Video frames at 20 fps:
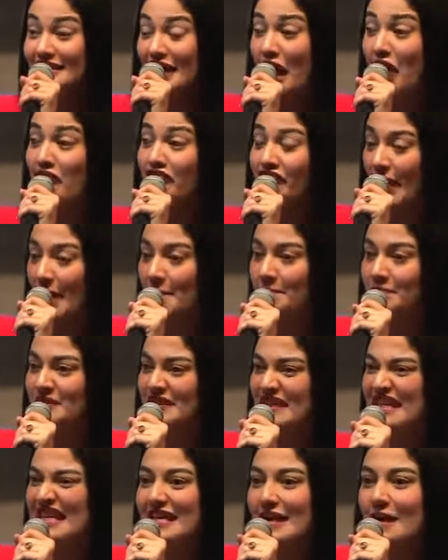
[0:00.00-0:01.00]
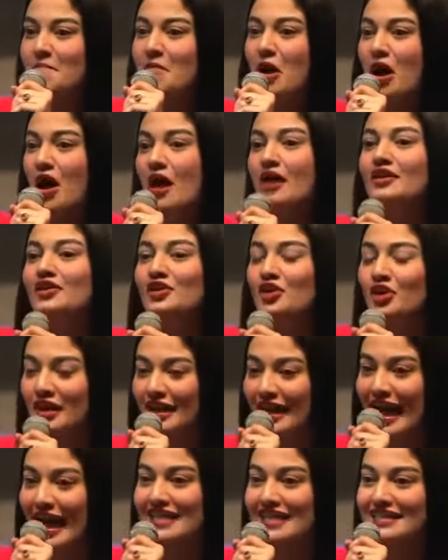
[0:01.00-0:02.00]
is half empty, come on, your
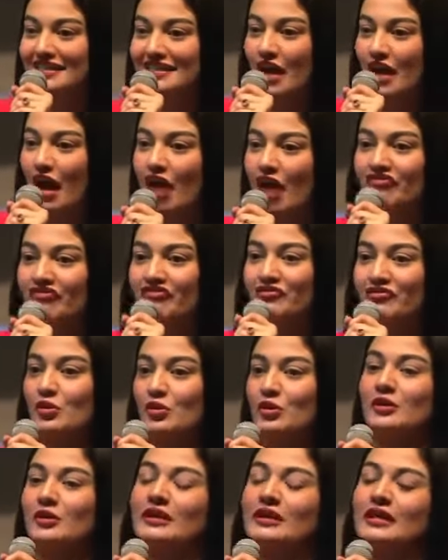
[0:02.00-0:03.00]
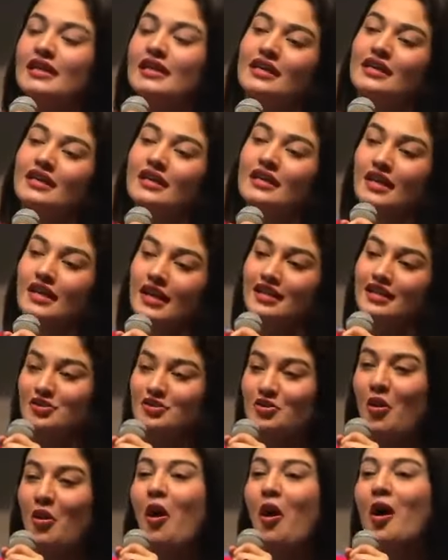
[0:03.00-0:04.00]
glass is half full.
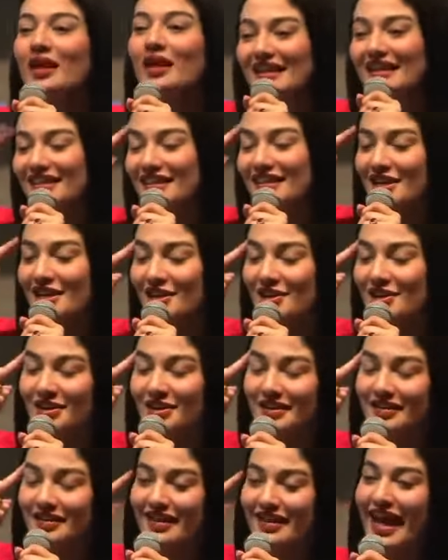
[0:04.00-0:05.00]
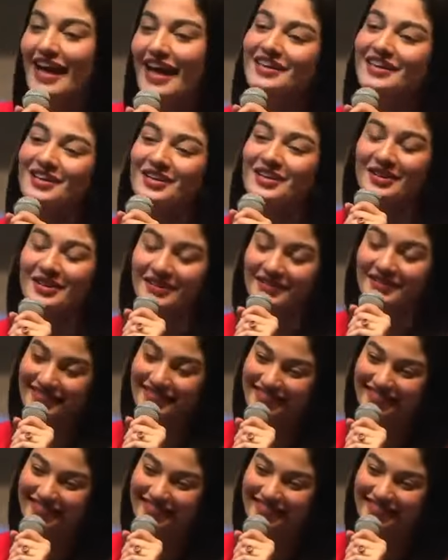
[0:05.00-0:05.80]
It's all in here and here.